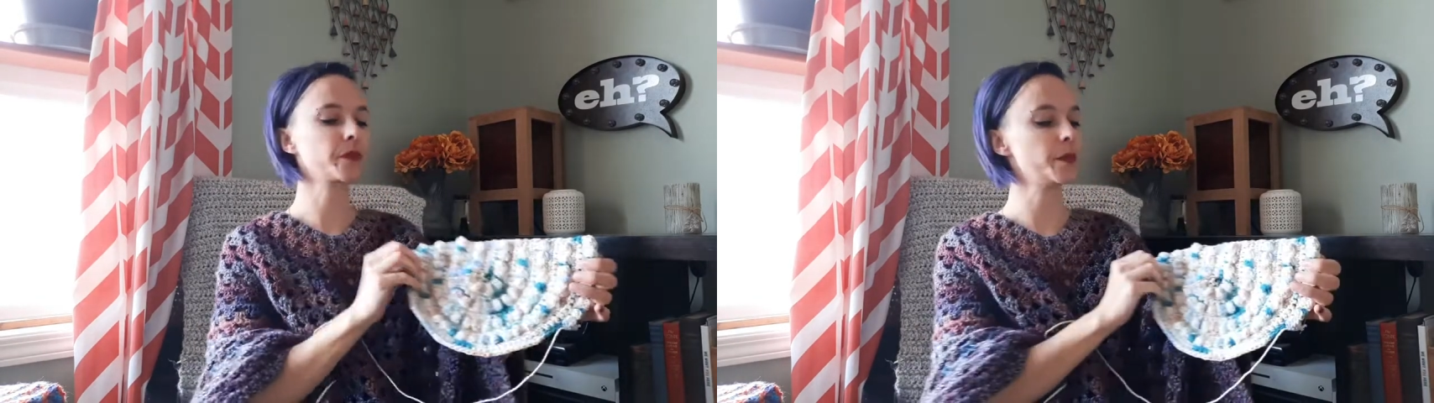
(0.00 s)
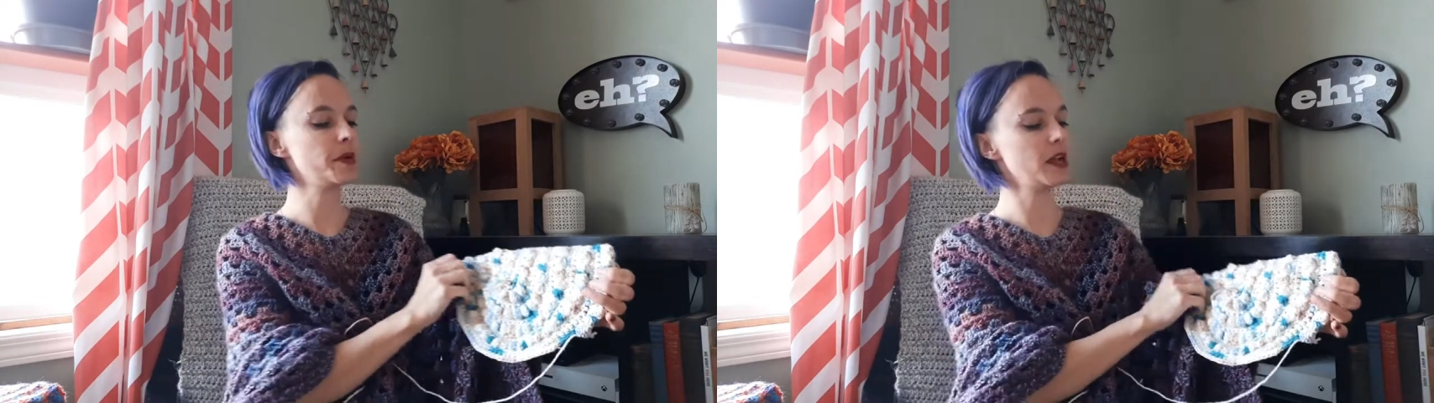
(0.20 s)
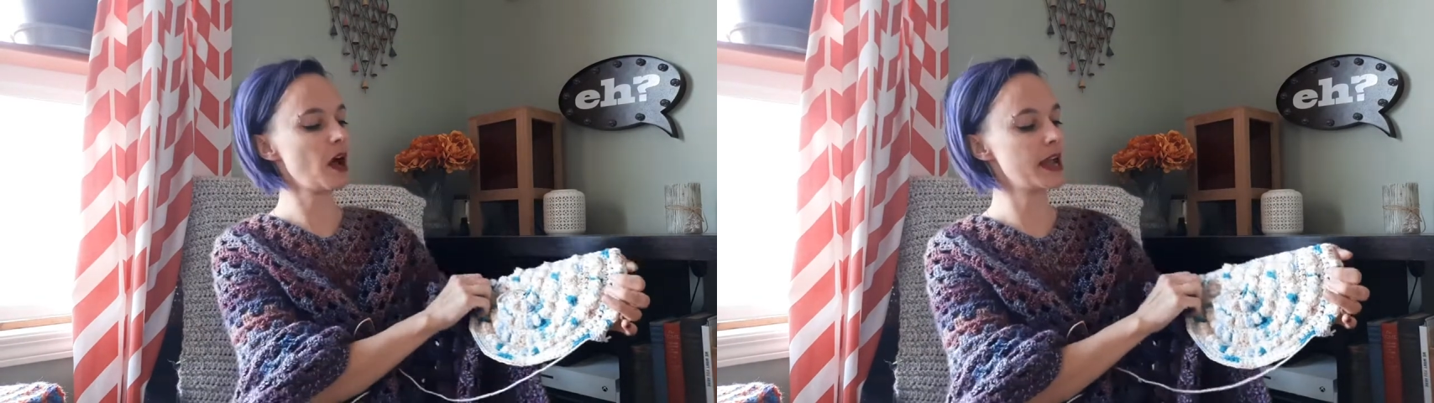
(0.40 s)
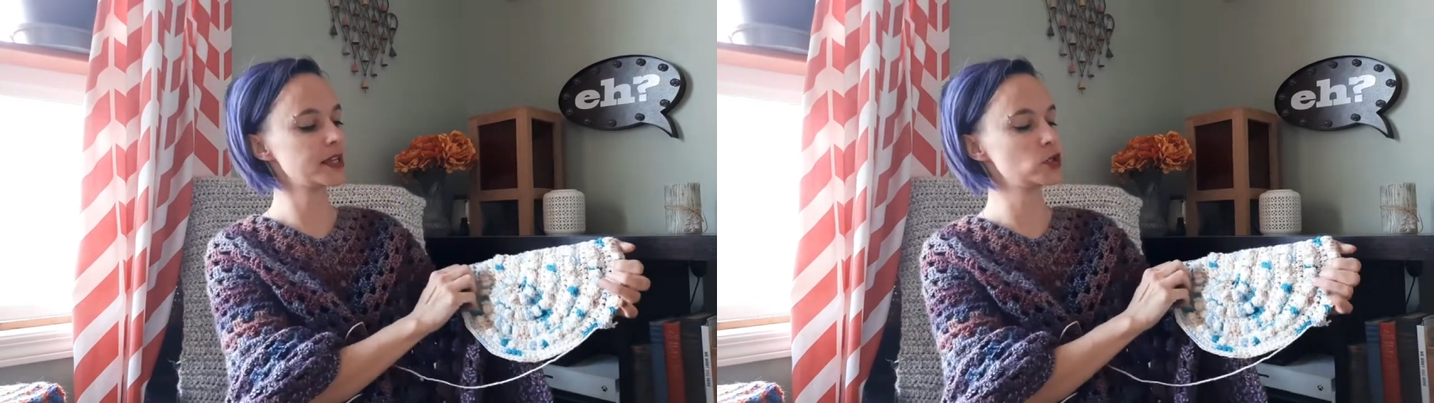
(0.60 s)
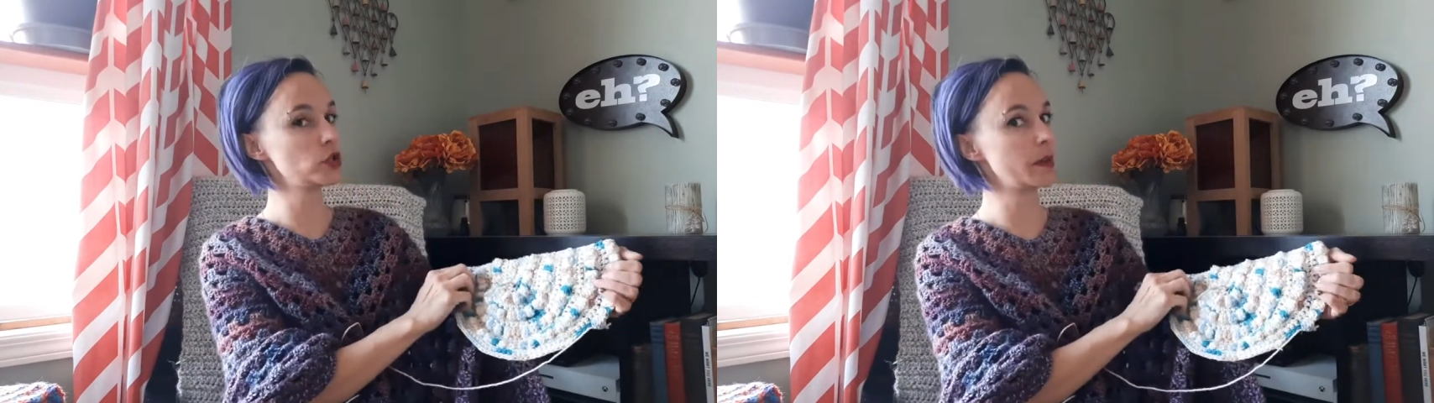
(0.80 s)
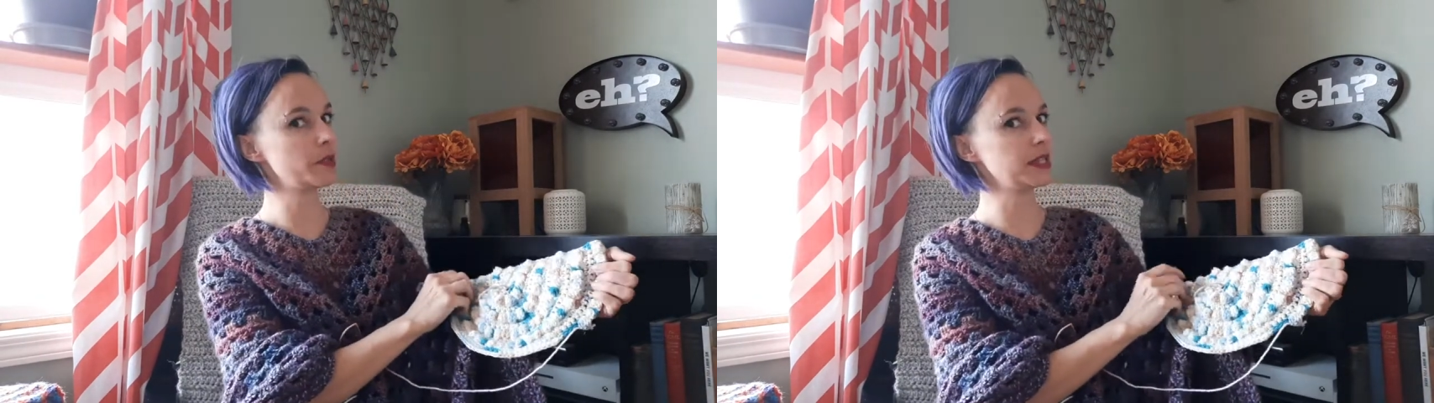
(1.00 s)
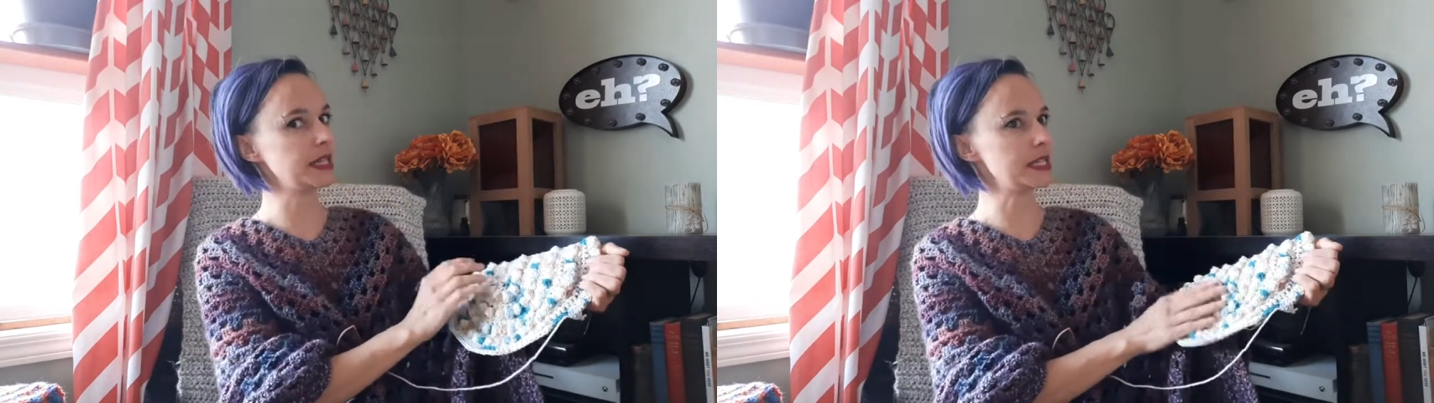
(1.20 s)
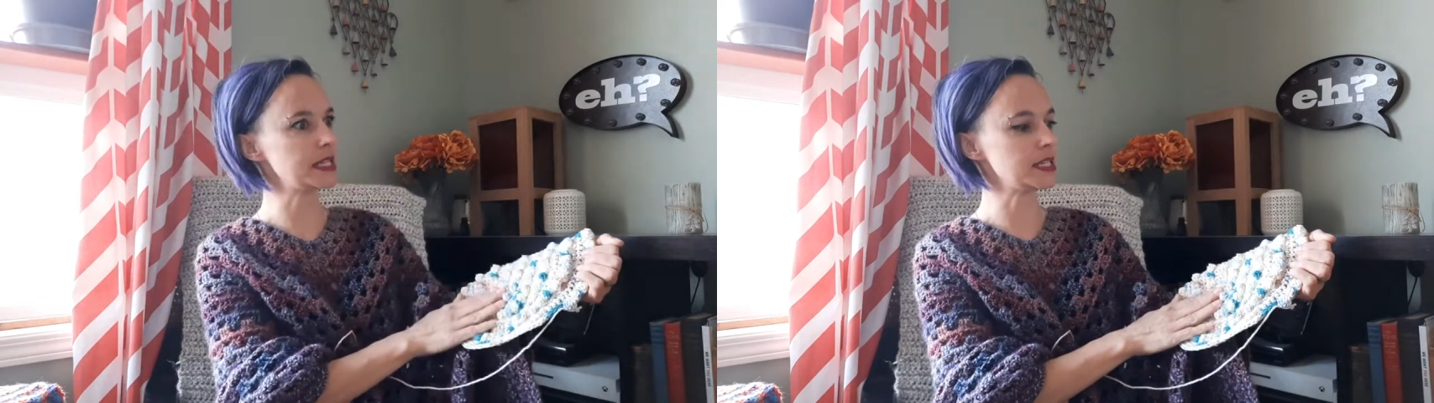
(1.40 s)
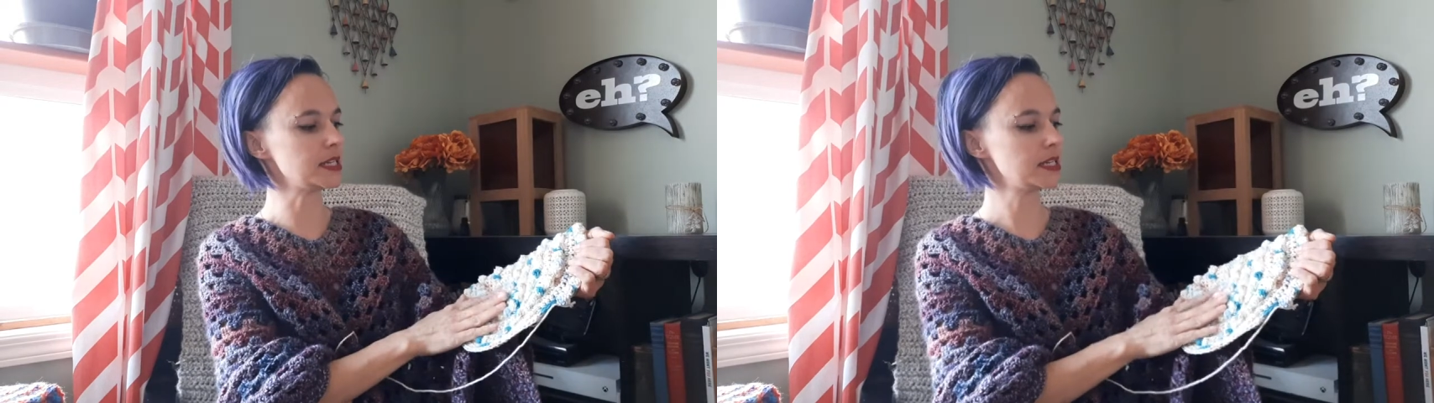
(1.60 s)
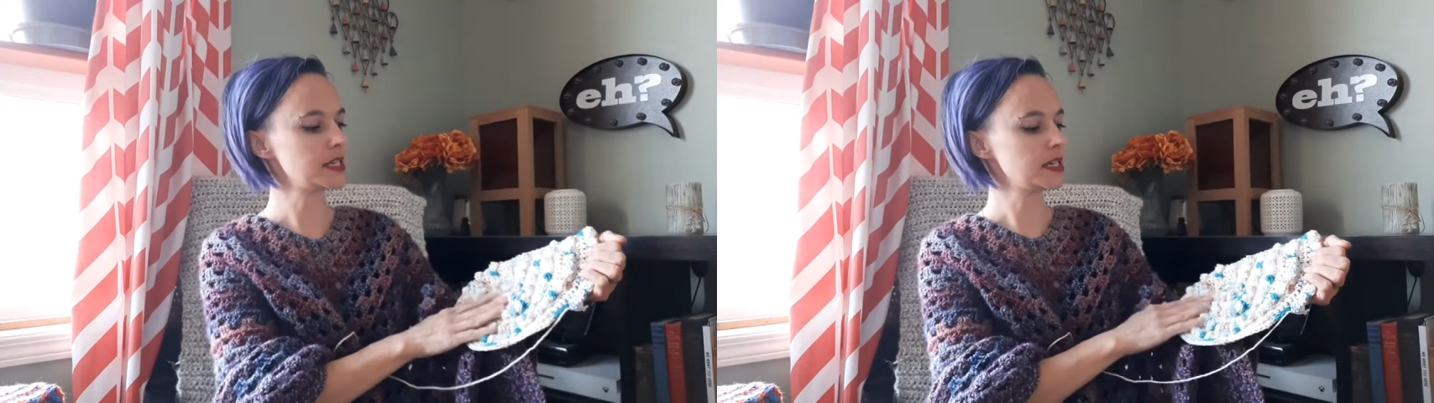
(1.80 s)
But I extrapolated
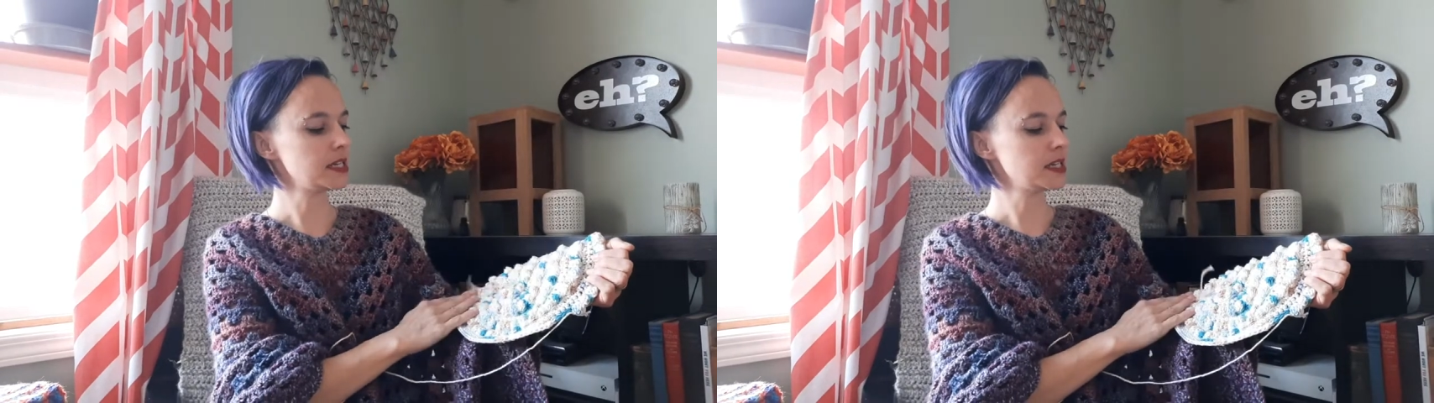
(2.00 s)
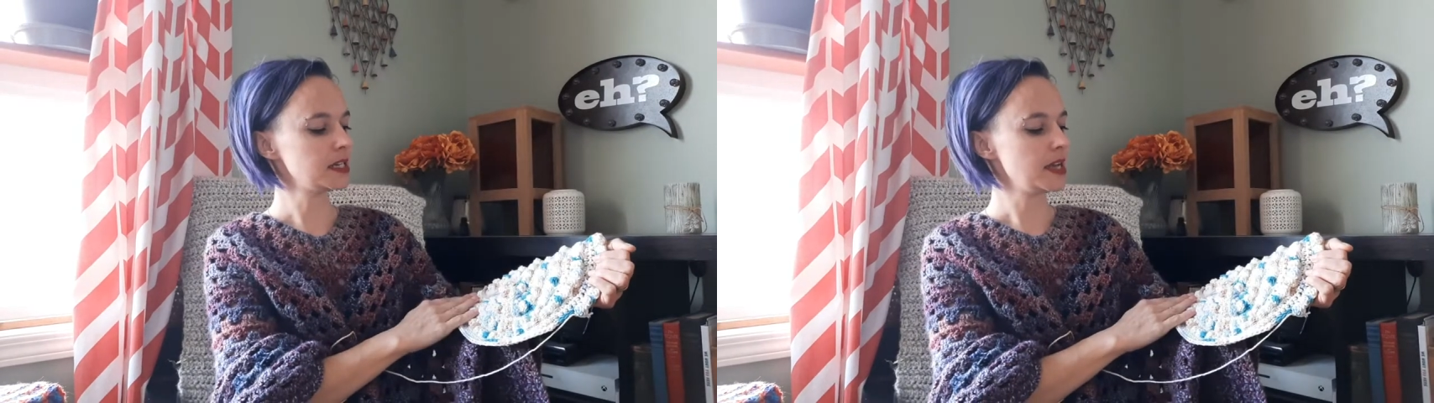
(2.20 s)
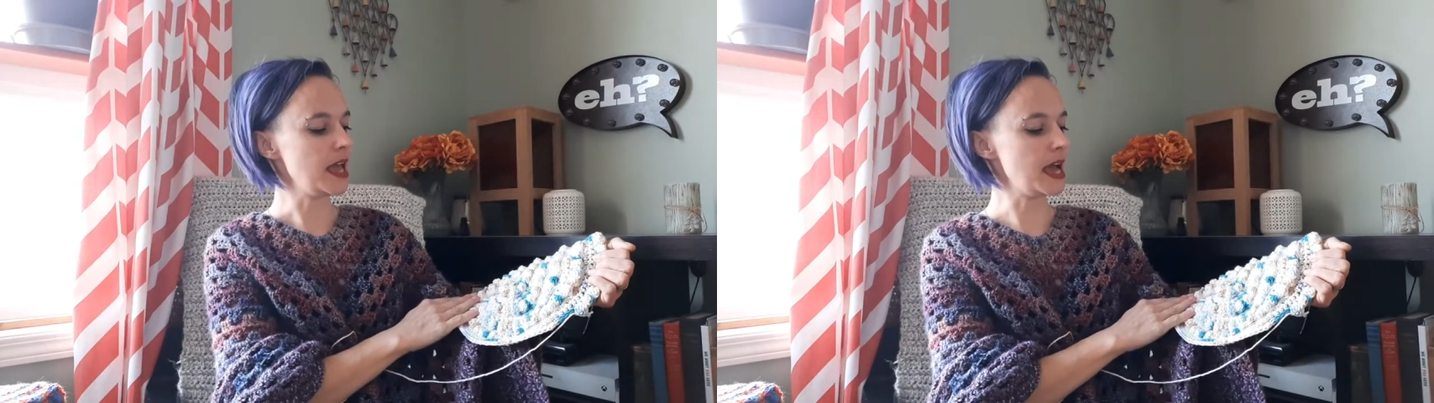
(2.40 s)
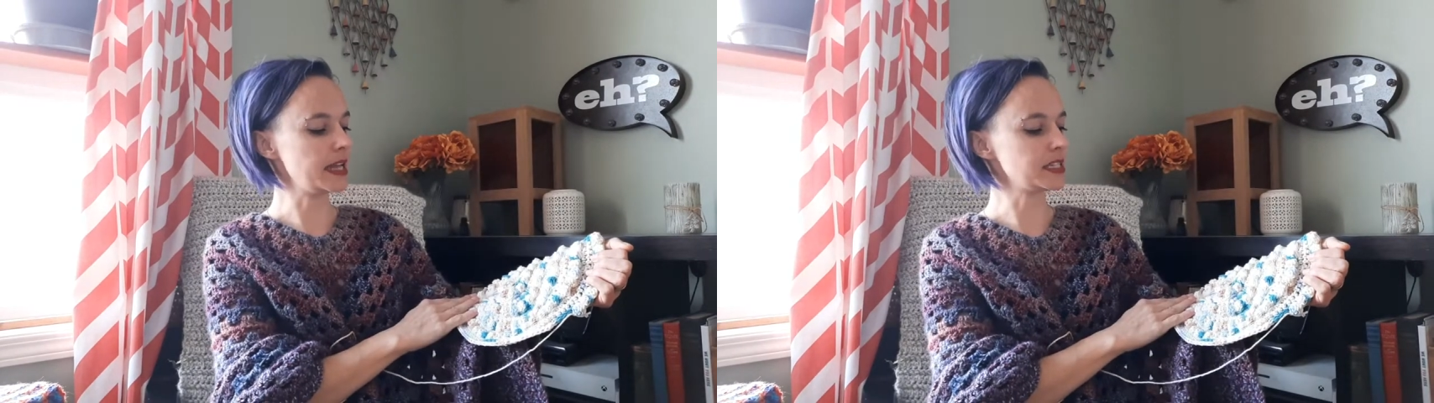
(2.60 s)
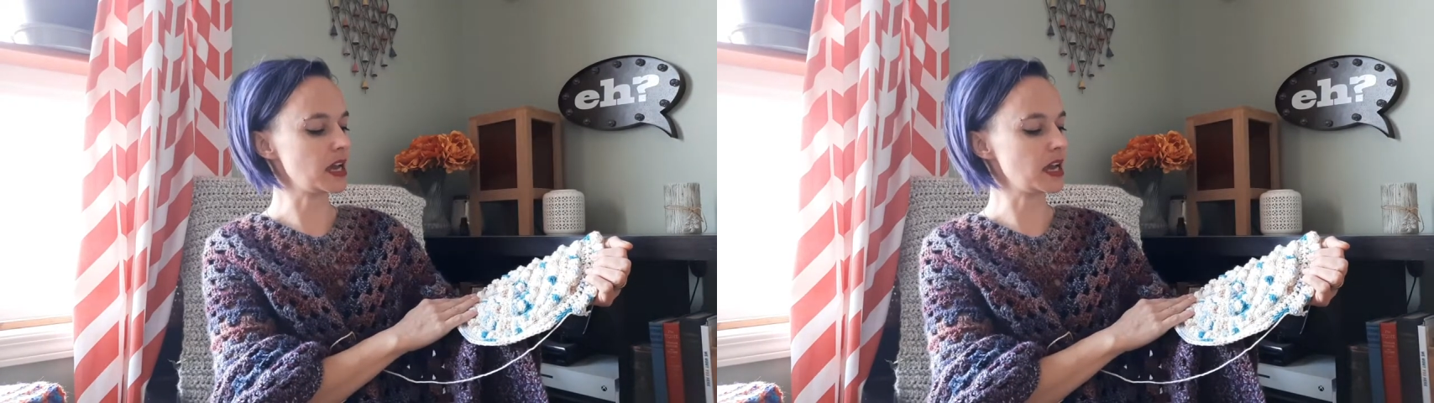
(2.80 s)
and